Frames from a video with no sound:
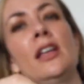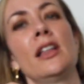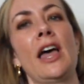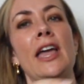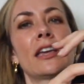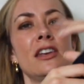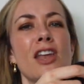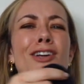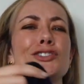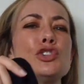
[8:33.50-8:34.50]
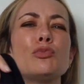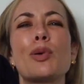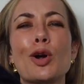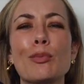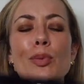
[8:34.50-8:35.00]
like not too
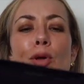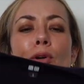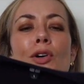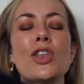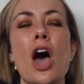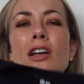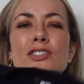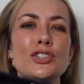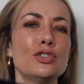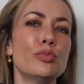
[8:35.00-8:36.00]
purple, not too